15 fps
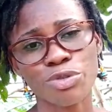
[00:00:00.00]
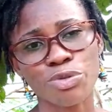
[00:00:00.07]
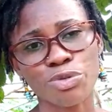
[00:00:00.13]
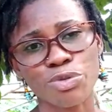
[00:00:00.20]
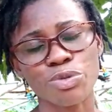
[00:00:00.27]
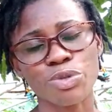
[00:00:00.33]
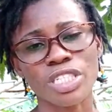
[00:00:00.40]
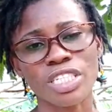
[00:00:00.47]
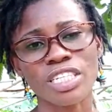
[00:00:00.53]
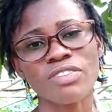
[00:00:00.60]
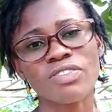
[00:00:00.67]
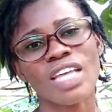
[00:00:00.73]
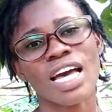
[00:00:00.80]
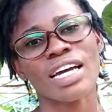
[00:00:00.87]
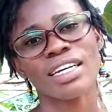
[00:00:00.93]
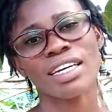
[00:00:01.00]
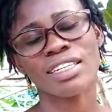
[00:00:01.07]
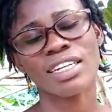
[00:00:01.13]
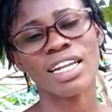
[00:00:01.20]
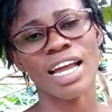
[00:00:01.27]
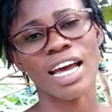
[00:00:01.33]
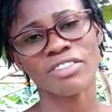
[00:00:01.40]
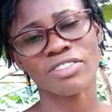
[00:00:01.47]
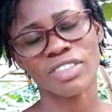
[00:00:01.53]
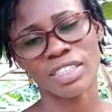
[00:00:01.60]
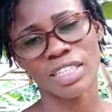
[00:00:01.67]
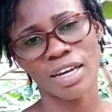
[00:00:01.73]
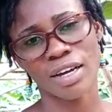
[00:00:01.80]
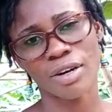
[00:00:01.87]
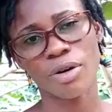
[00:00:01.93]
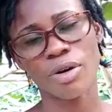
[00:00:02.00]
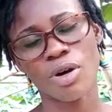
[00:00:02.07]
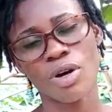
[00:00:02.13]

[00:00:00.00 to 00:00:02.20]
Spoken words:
to live that kind of lifestyle.